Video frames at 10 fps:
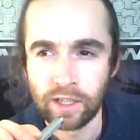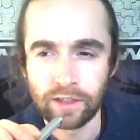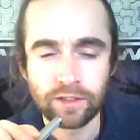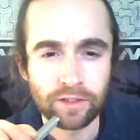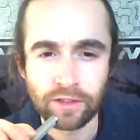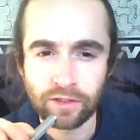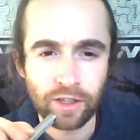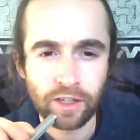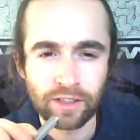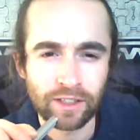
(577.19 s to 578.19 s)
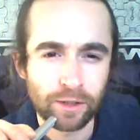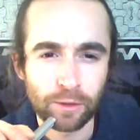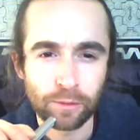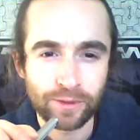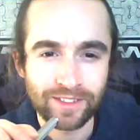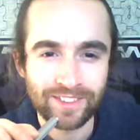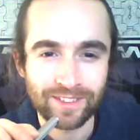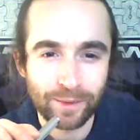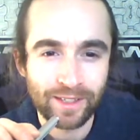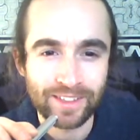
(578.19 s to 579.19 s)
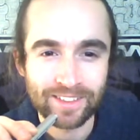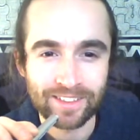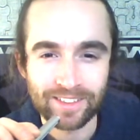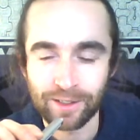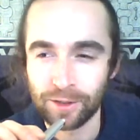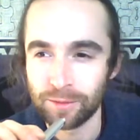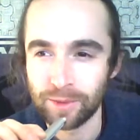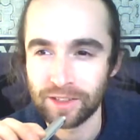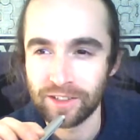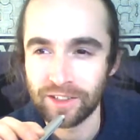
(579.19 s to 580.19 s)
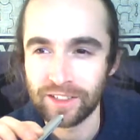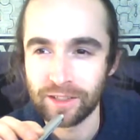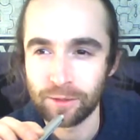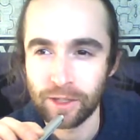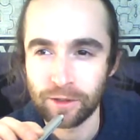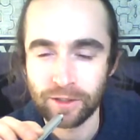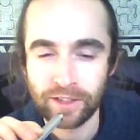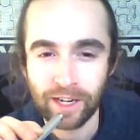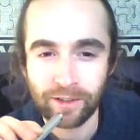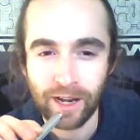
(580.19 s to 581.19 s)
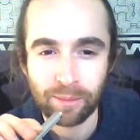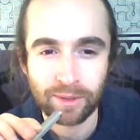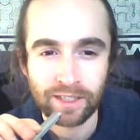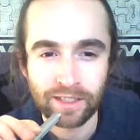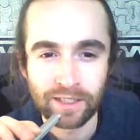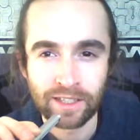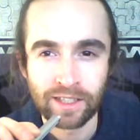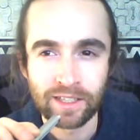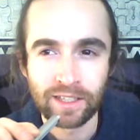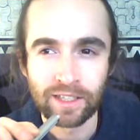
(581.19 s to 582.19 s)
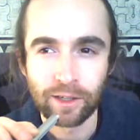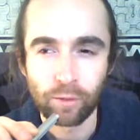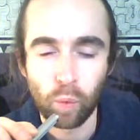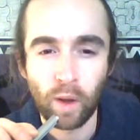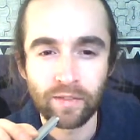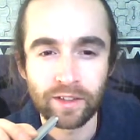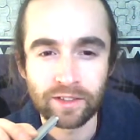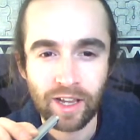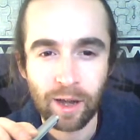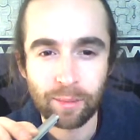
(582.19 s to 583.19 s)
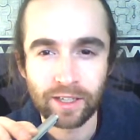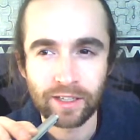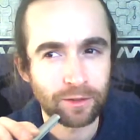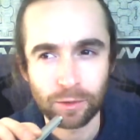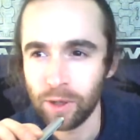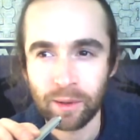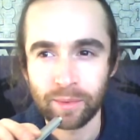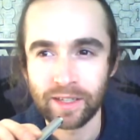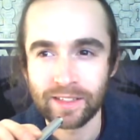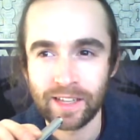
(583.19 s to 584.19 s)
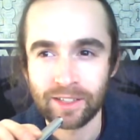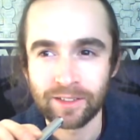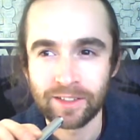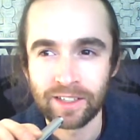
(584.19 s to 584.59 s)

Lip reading: And this is the journey of, this is what it is, it's a cosmic journey of here and now happening, of oneness happening. It's all happening now.